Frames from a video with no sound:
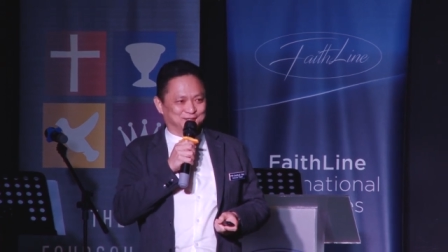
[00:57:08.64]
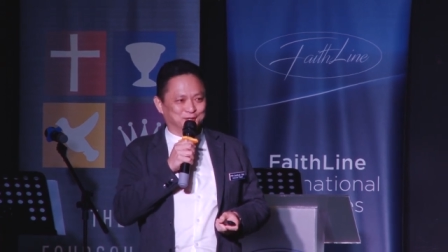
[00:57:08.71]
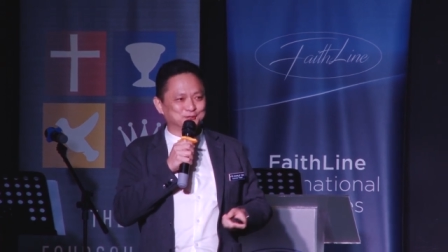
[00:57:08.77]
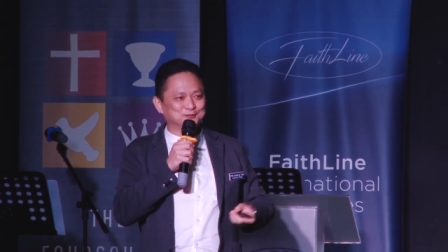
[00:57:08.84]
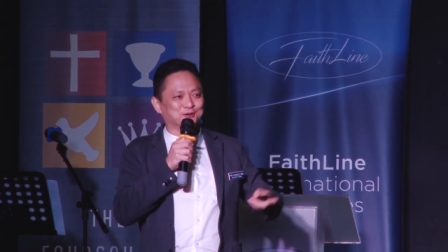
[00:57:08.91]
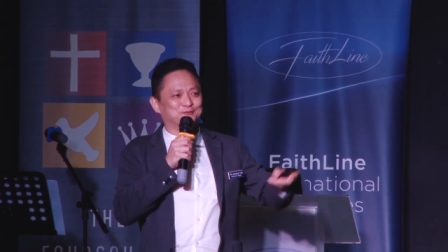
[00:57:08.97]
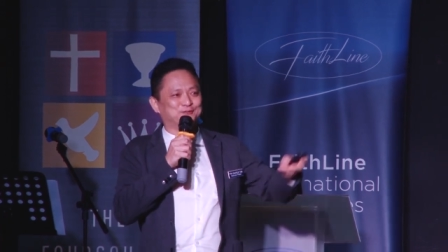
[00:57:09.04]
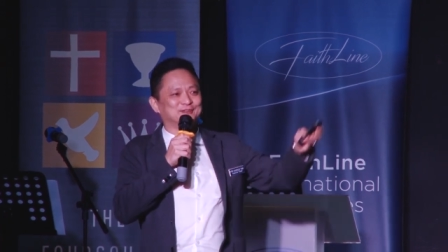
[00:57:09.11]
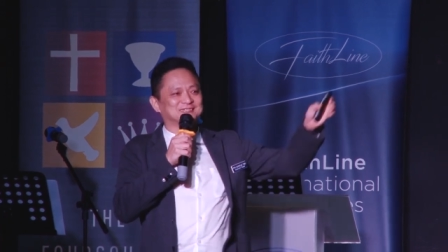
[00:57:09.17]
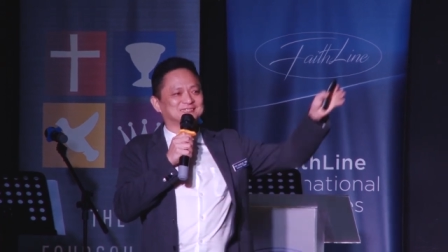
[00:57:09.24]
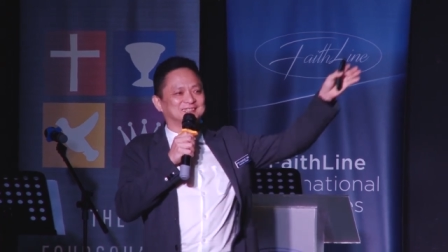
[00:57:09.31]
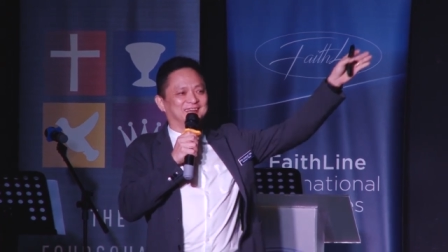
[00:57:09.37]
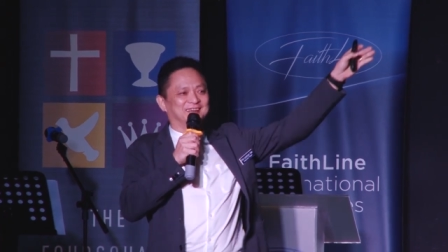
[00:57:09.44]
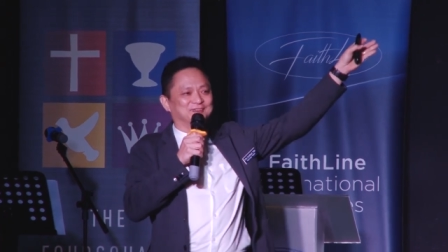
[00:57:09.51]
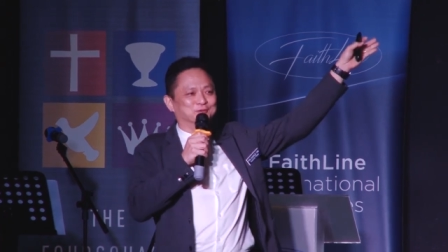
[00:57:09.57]
Those of
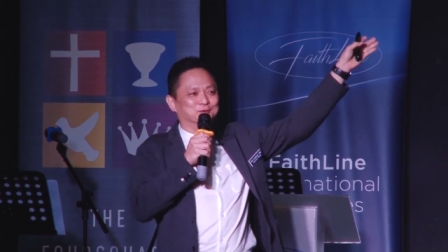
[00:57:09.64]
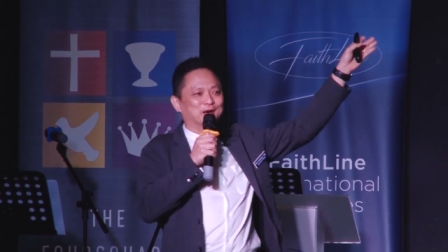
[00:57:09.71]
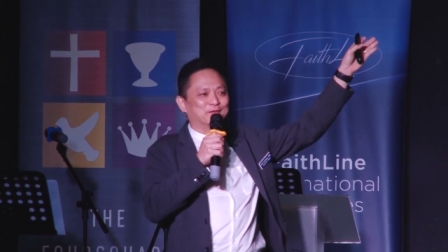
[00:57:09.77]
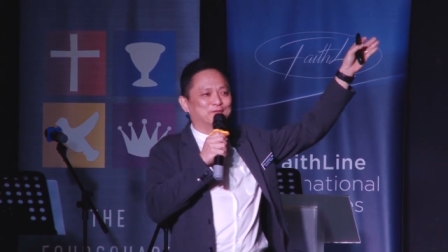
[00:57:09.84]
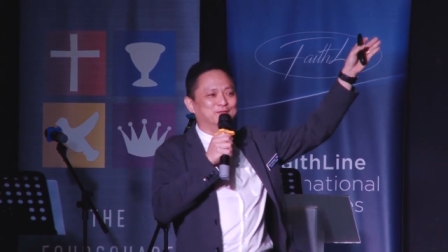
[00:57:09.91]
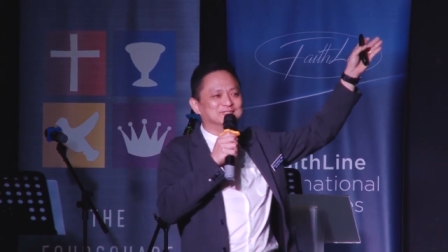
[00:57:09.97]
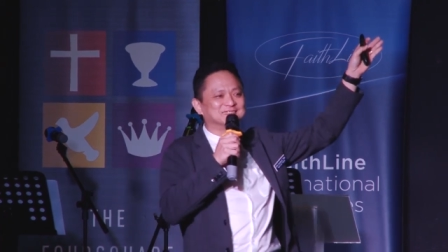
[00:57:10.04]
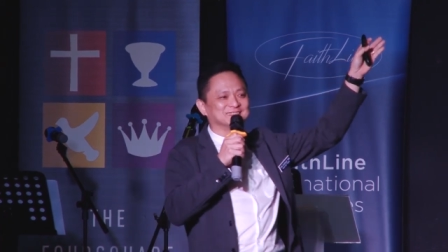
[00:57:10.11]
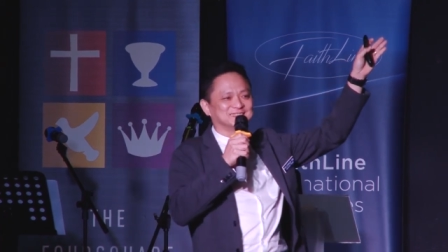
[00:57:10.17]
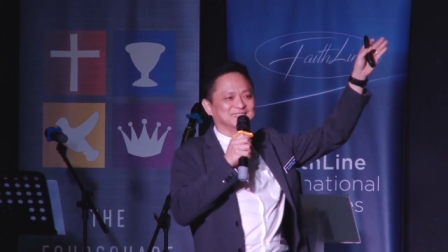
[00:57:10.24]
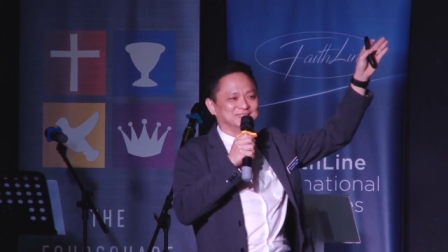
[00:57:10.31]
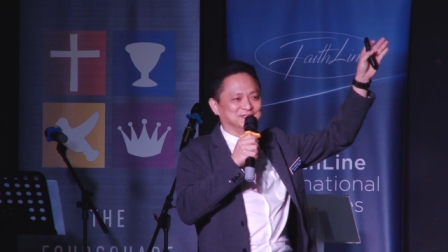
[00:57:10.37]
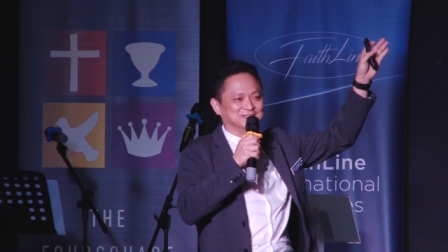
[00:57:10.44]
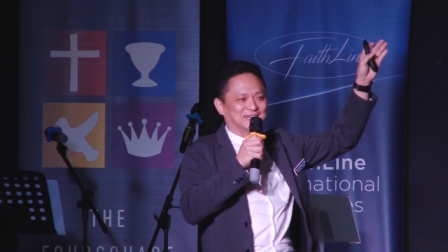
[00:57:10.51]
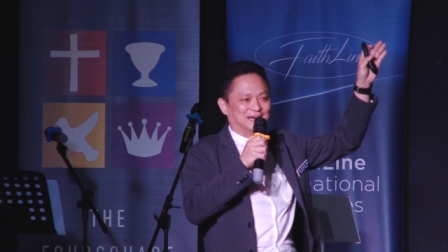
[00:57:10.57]
us uh, who have
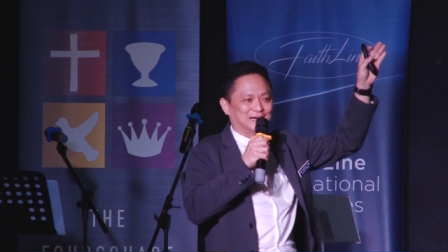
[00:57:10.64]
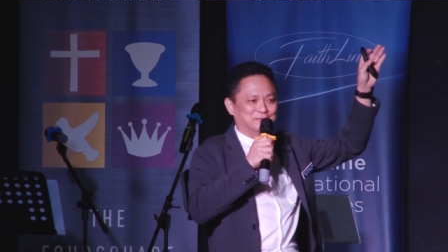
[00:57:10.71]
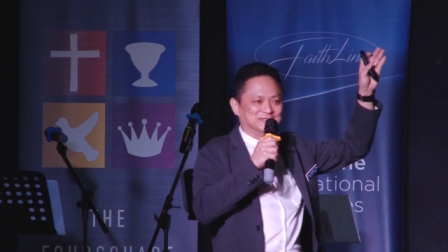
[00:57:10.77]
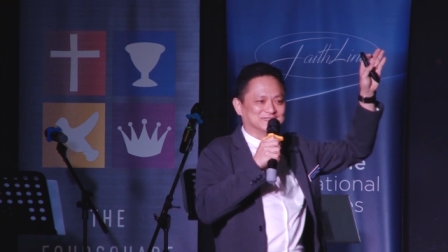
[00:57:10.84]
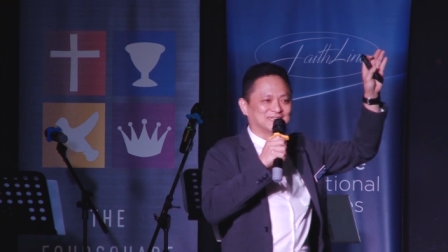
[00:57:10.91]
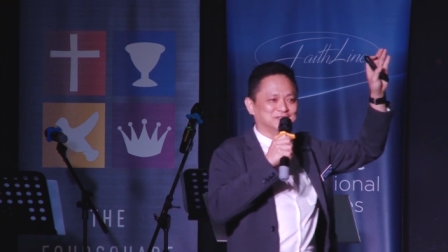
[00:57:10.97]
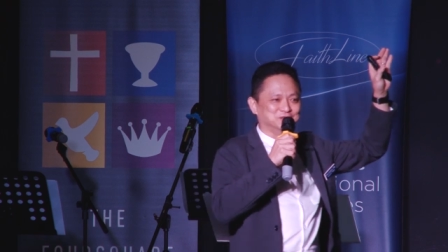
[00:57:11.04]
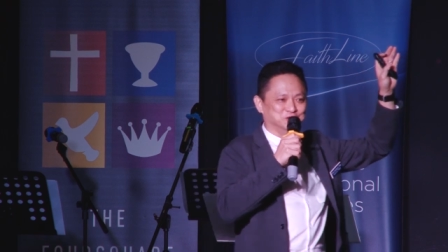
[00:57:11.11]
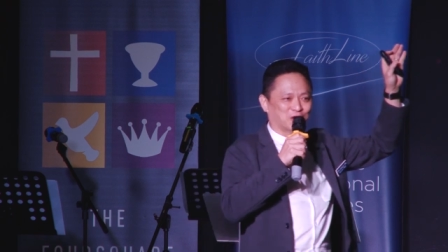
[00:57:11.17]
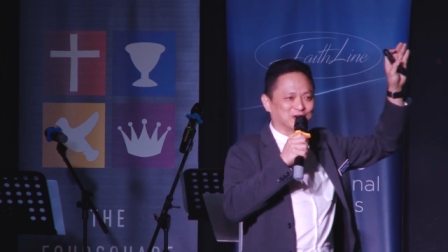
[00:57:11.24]
visited uh, my son